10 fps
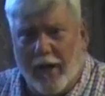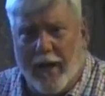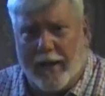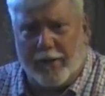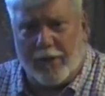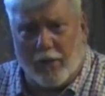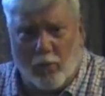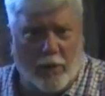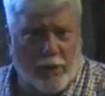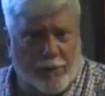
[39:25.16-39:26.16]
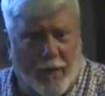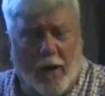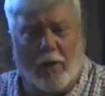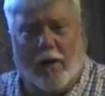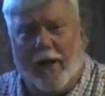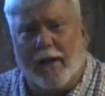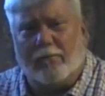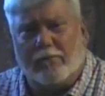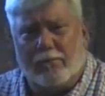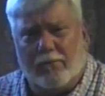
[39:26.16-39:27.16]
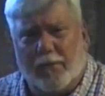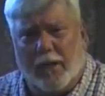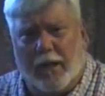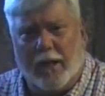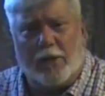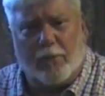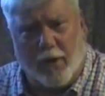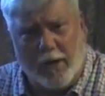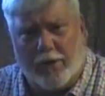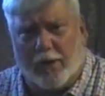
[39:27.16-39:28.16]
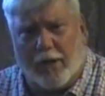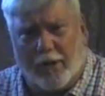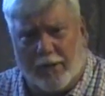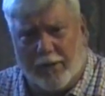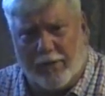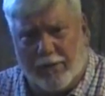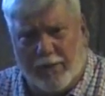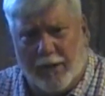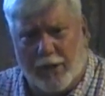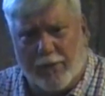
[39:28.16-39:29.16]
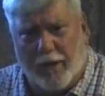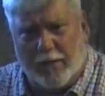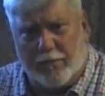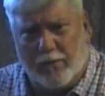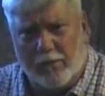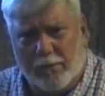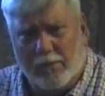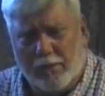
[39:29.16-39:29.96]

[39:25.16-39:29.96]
in Acts, now where is Paul at? and he's preaching unto these people.